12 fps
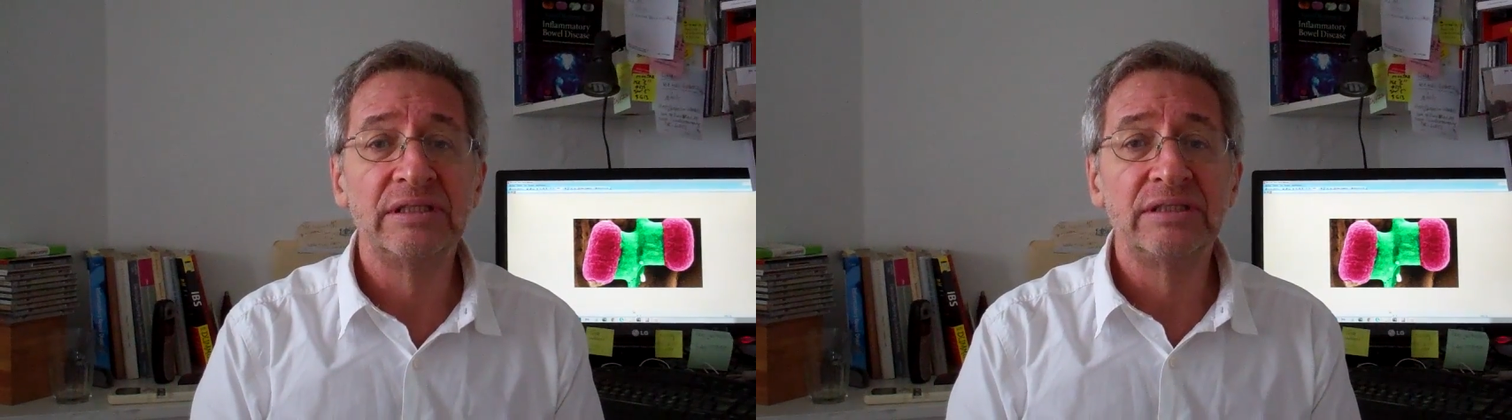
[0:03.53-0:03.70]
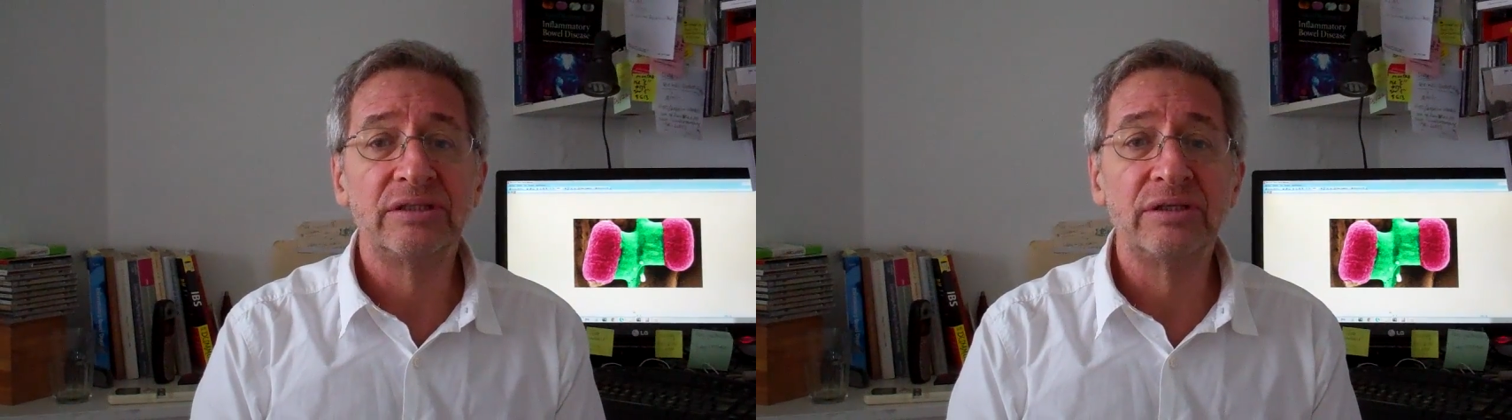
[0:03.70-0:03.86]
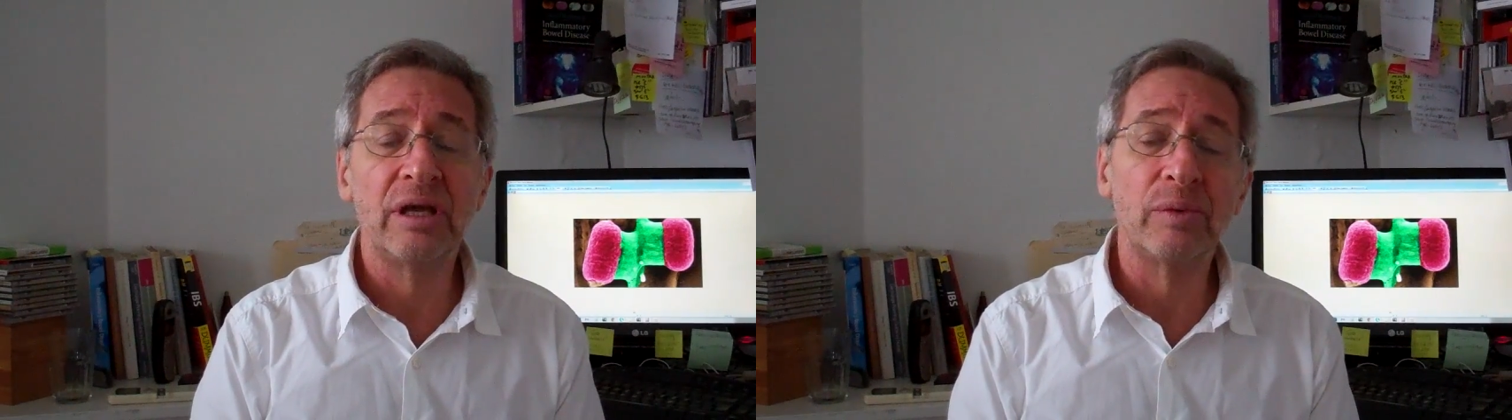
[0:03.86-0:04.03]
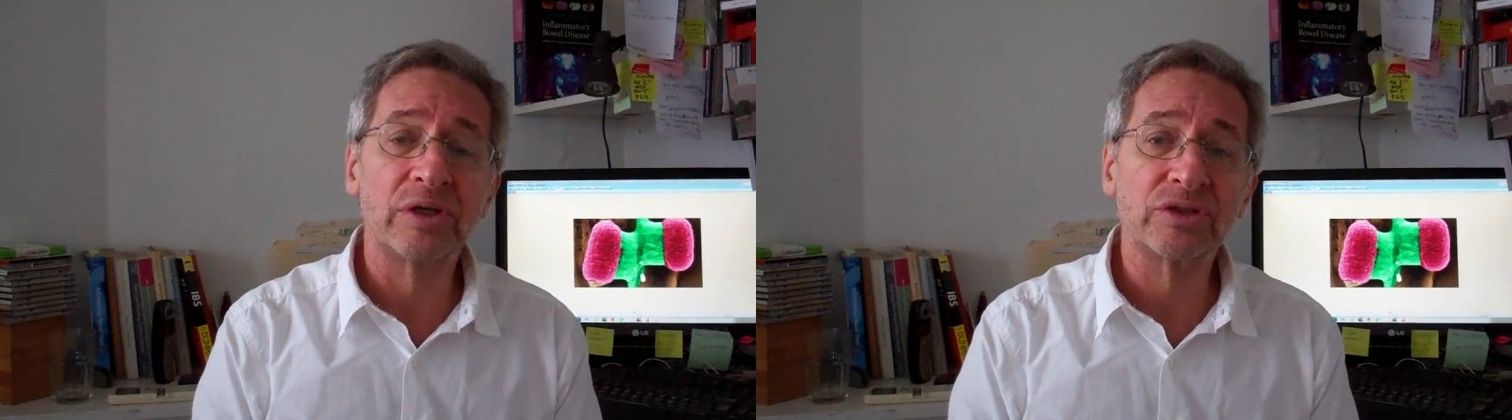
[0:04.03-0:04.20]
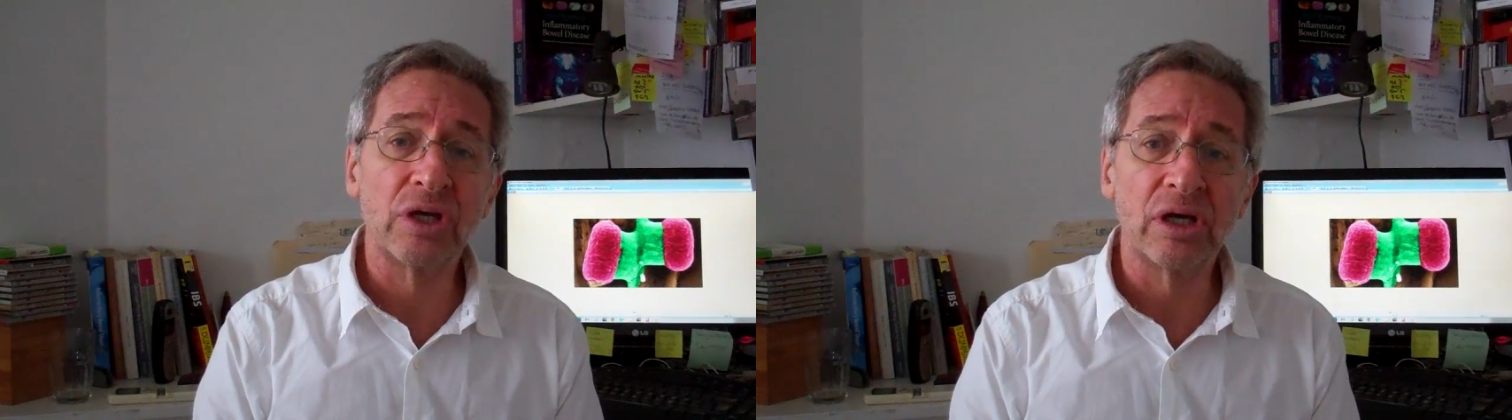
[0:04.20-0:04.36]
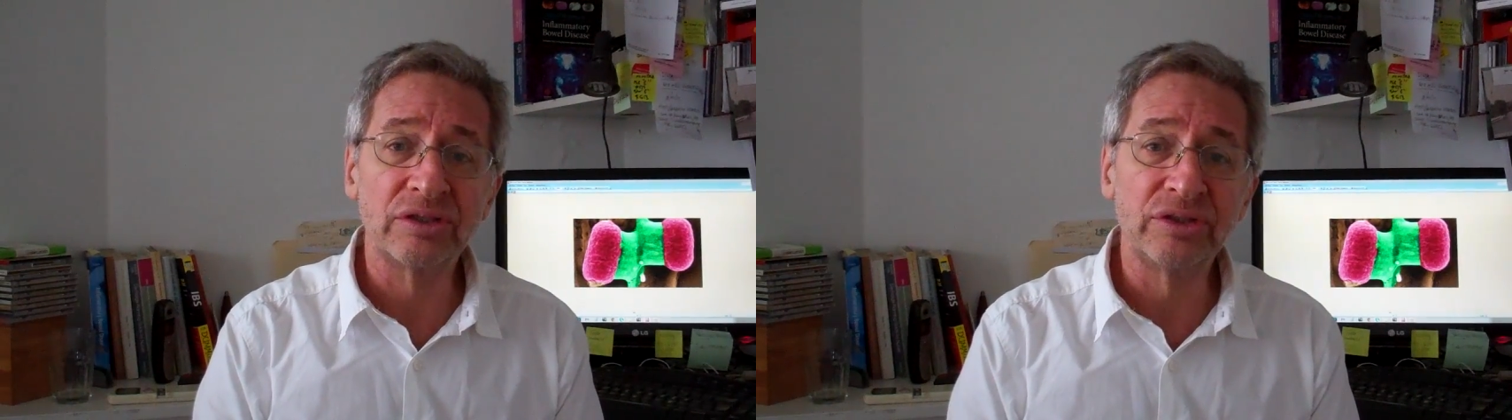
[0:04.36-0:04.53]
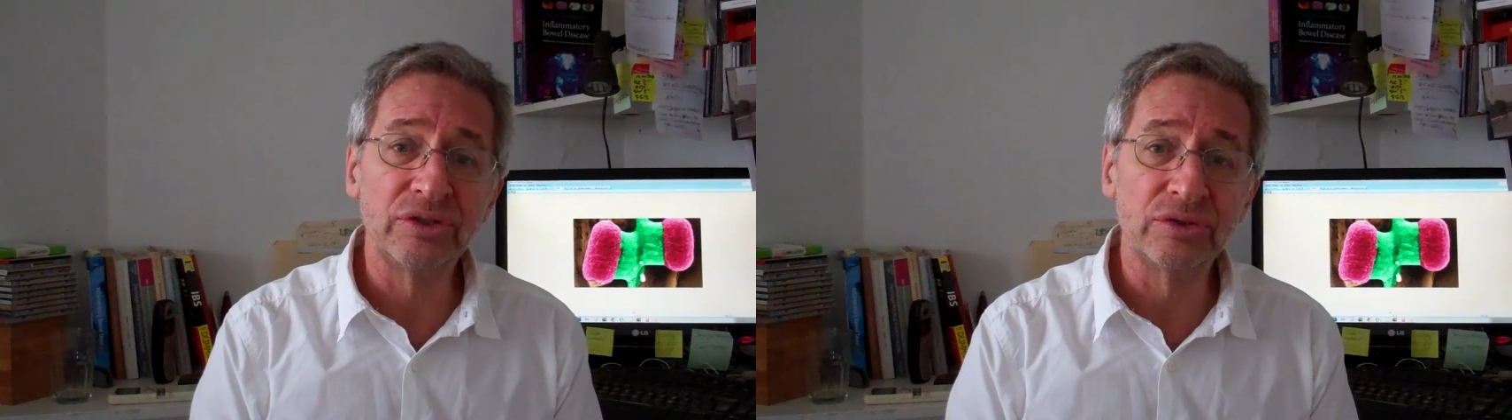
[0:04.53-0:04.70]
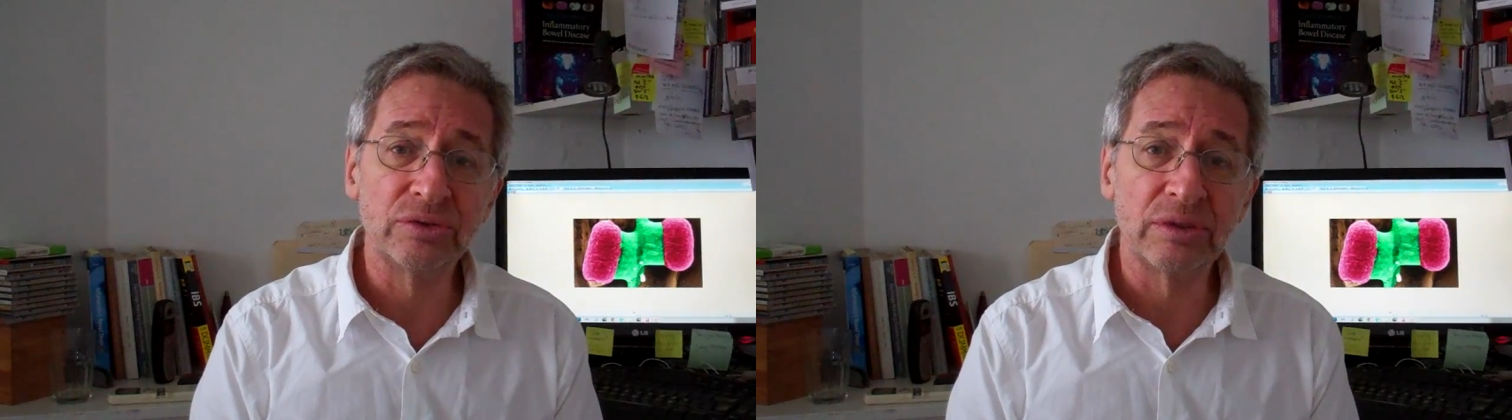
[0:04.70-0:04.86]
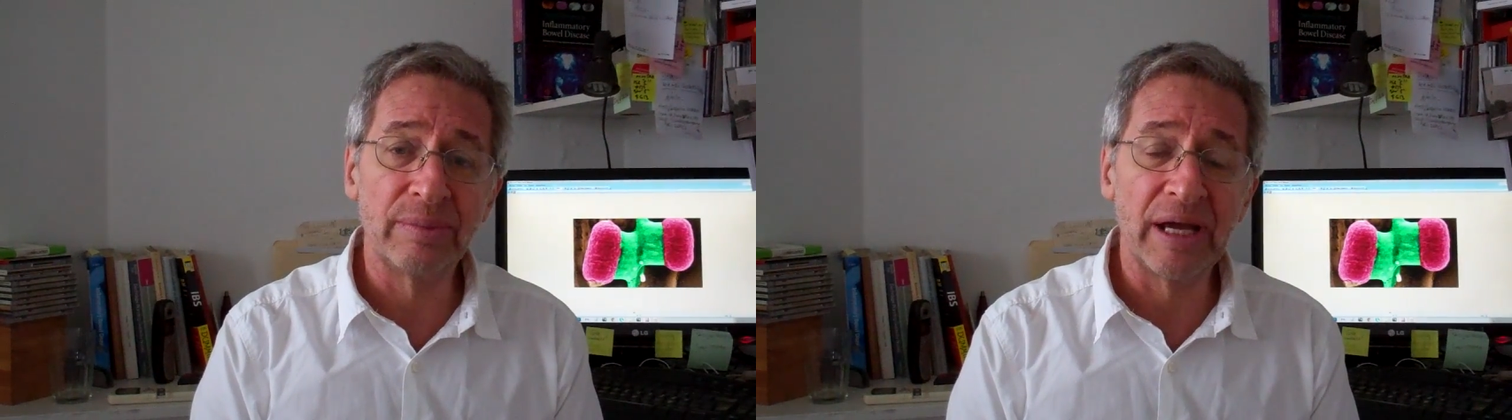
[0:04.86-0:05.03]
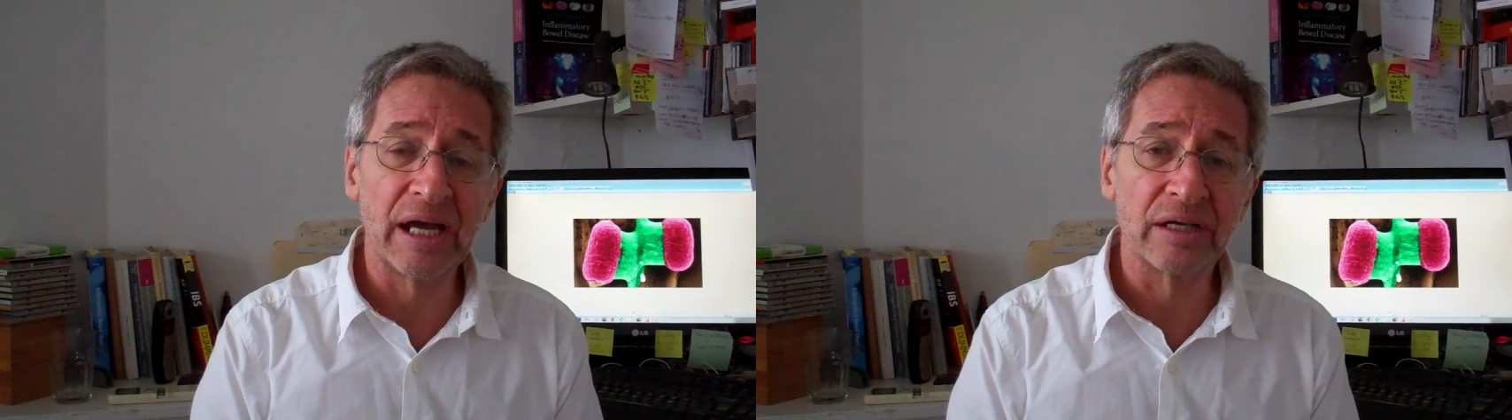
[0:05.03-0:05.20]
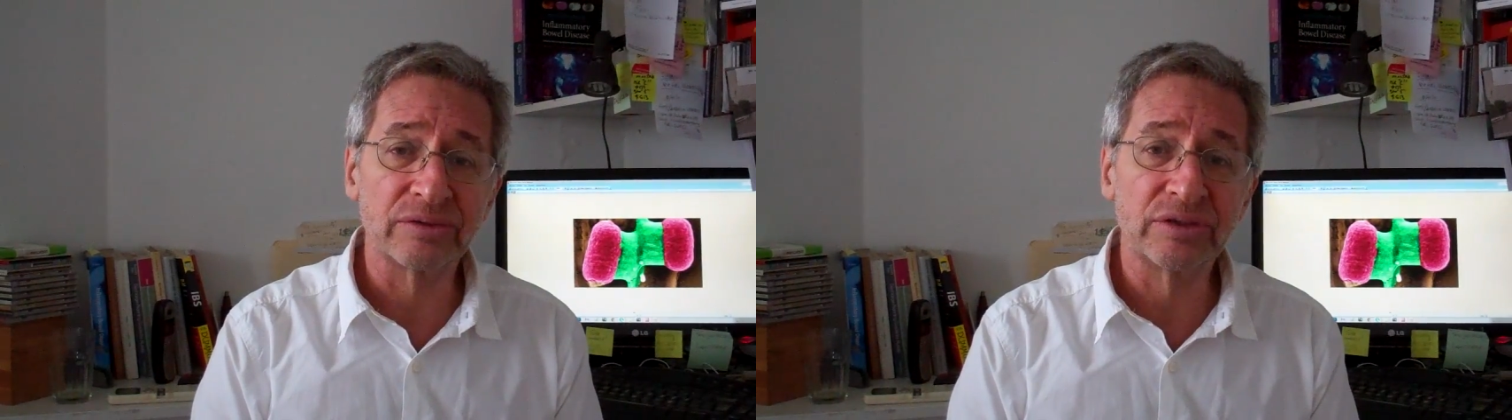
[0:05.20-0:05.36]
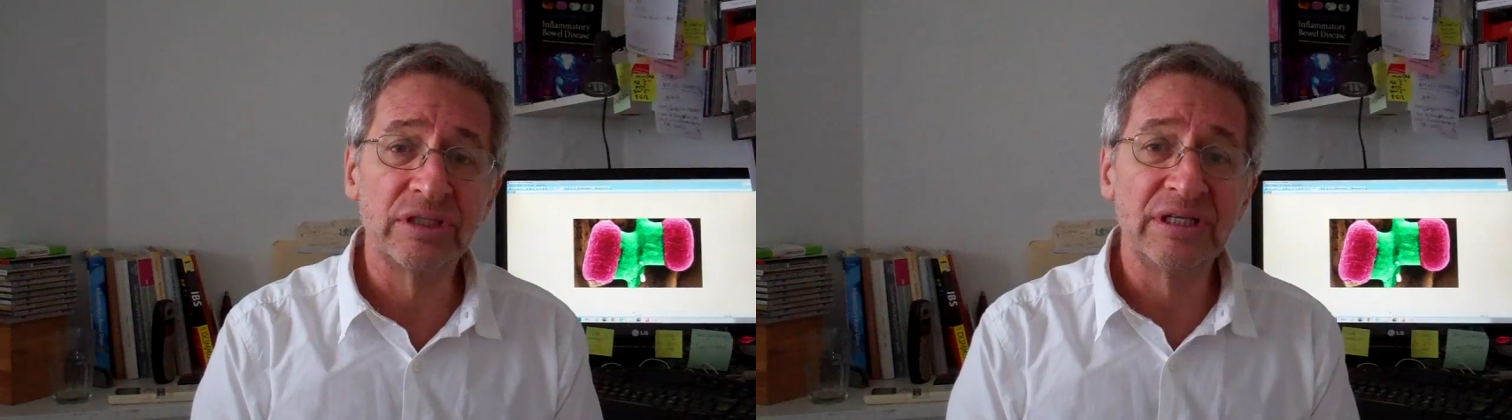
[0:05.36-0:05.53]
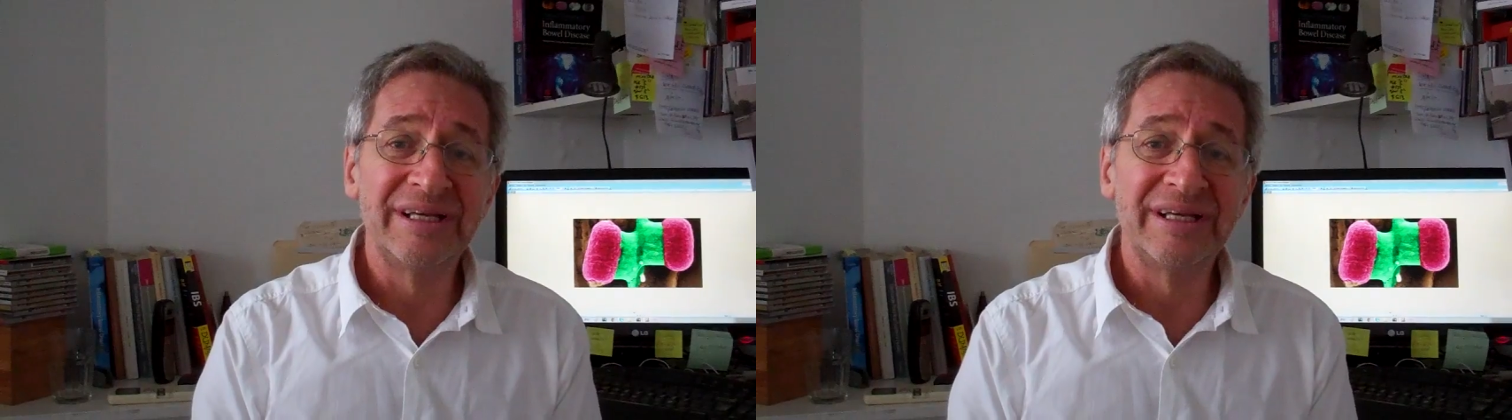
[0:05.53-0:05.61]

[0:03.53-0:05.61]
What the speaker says: Today I want to talk to you about